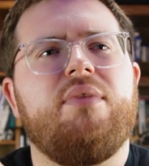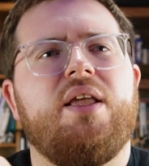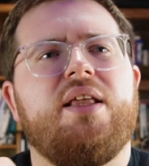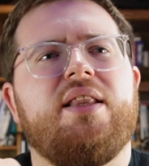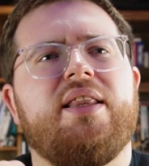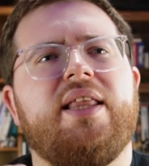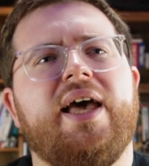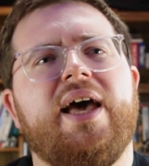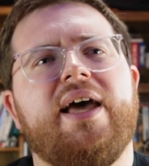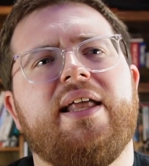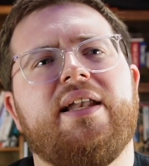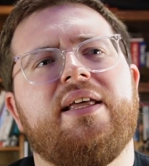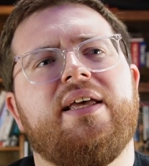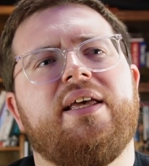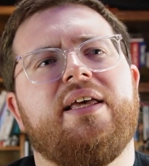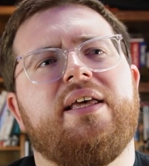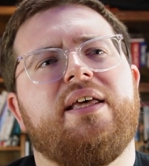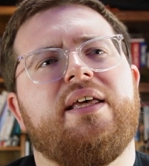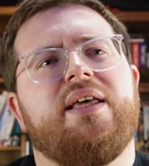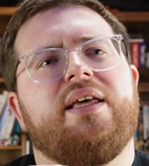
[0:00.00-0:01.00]
that
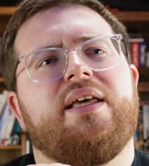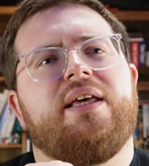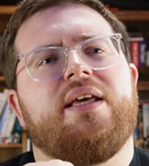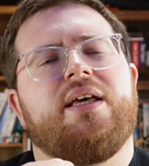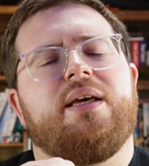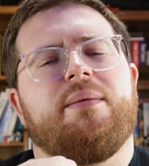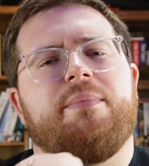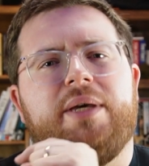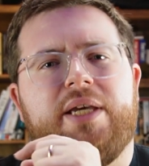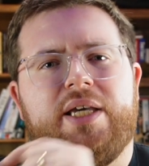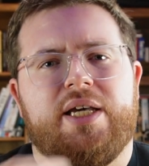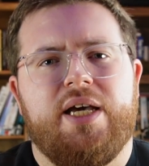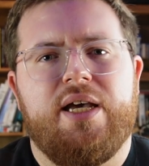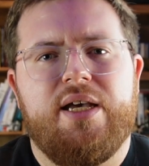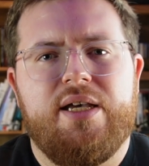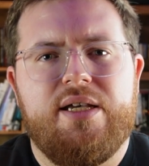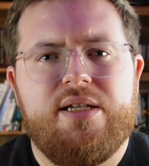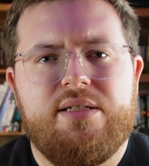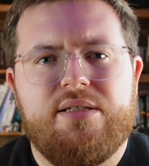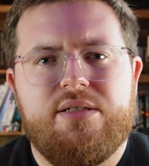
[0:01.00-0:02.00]

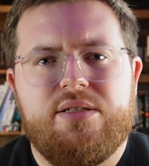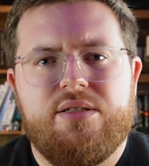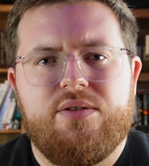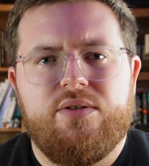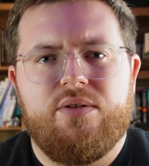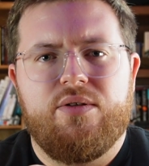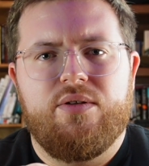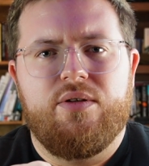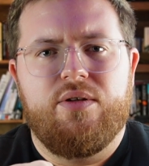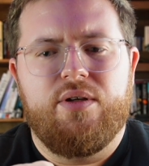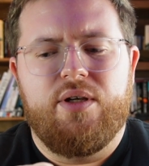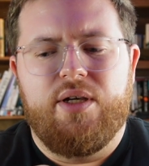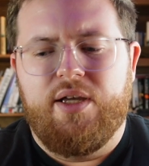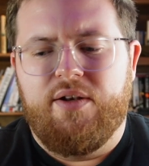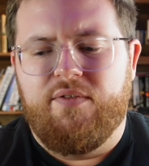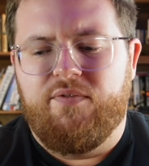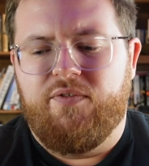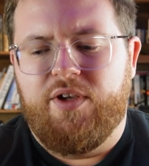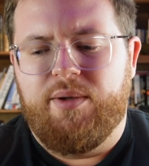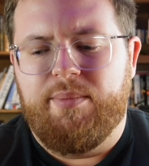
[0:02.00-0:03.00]
because
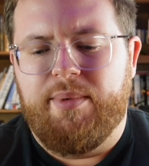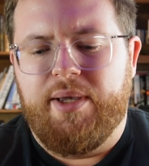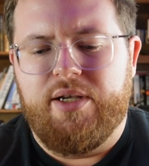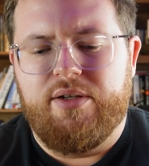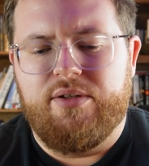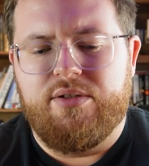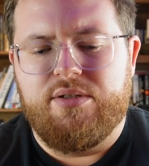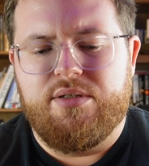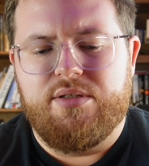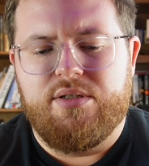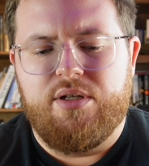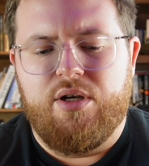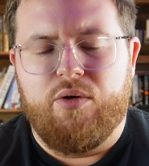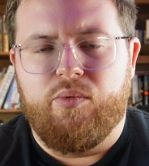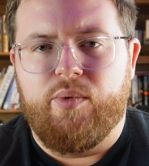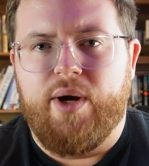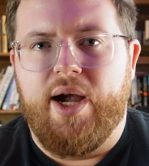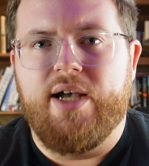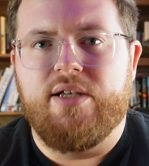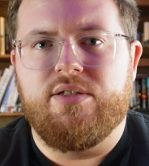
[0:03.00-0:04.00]
in females
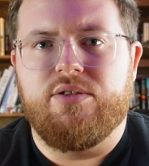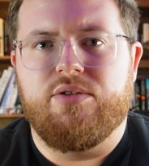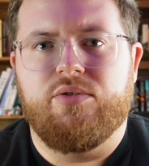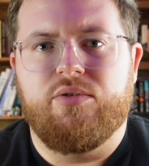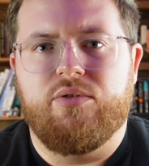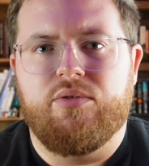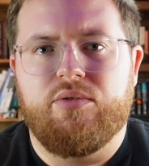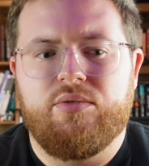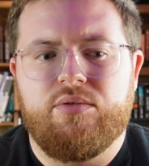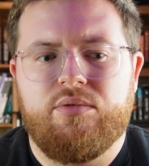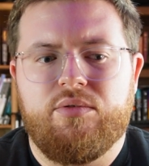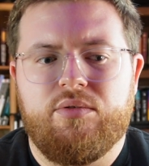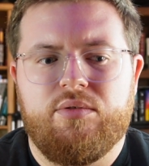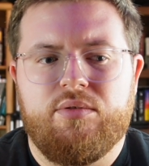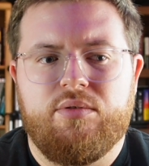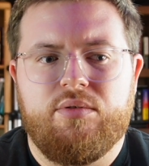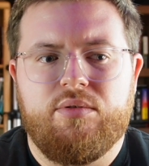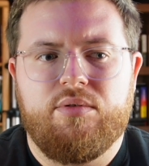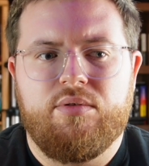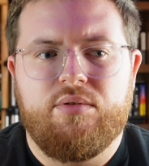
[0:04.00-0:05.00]
arousal
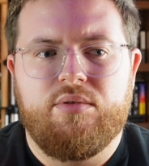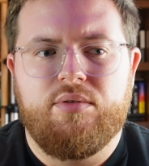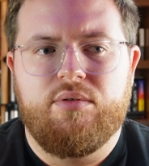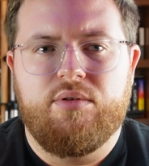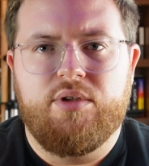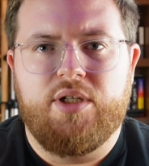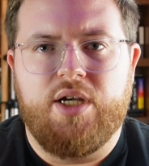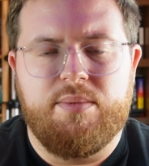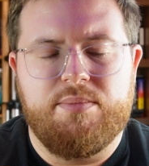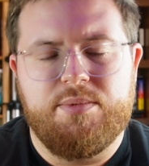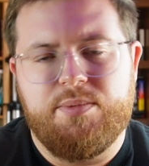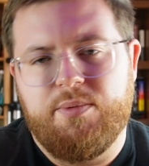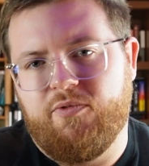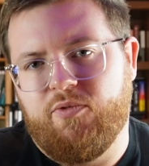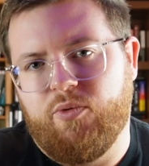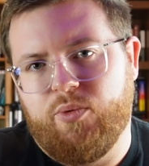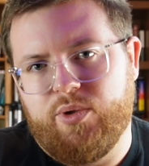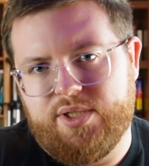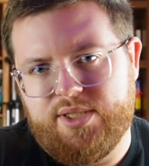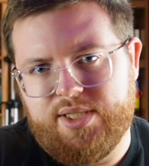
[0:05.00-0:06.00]
comes
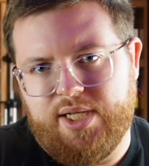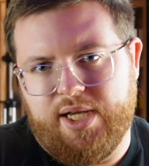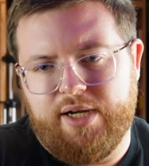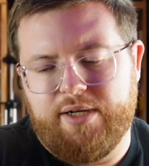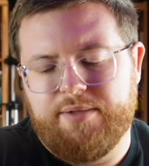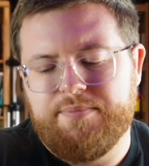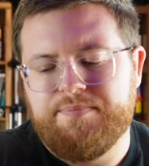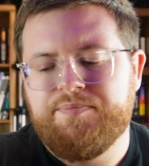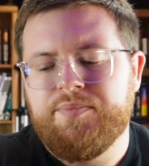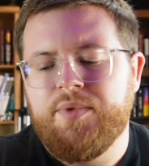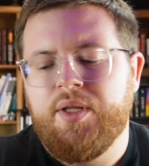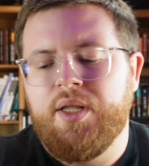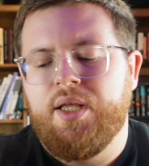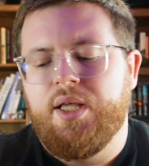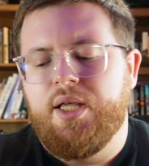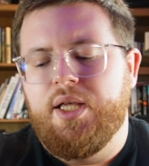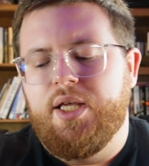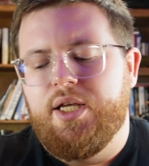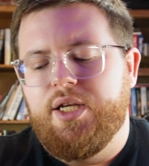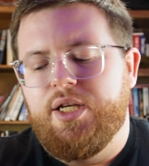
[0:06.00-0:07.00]
before desire,
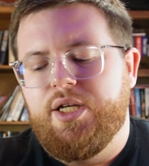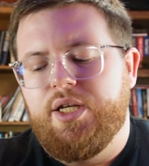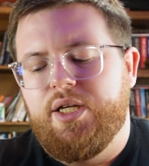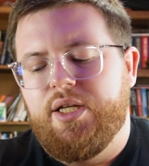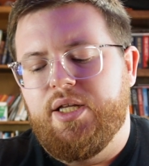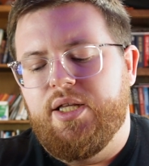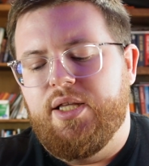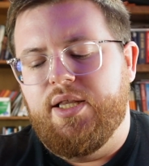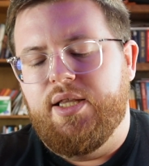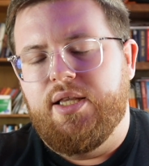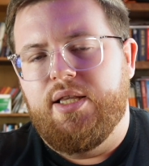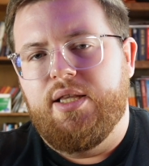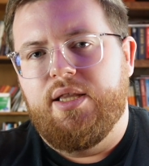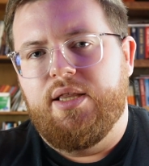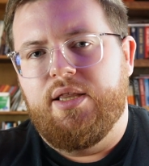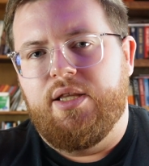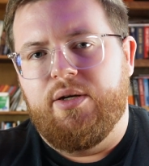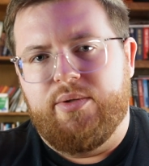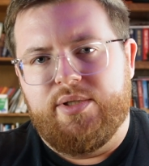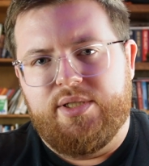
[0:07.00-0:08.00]

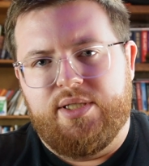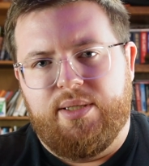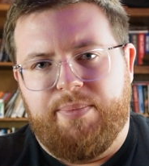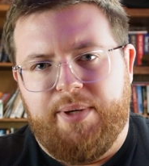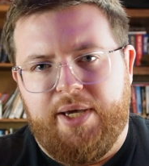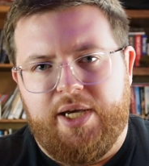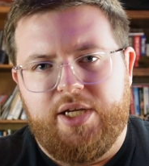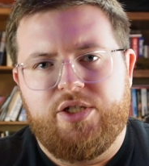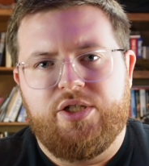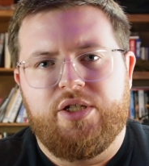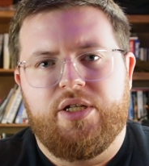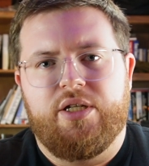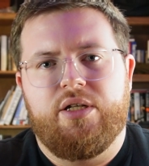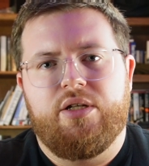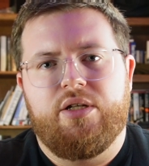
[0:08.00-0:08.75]
there was a patient,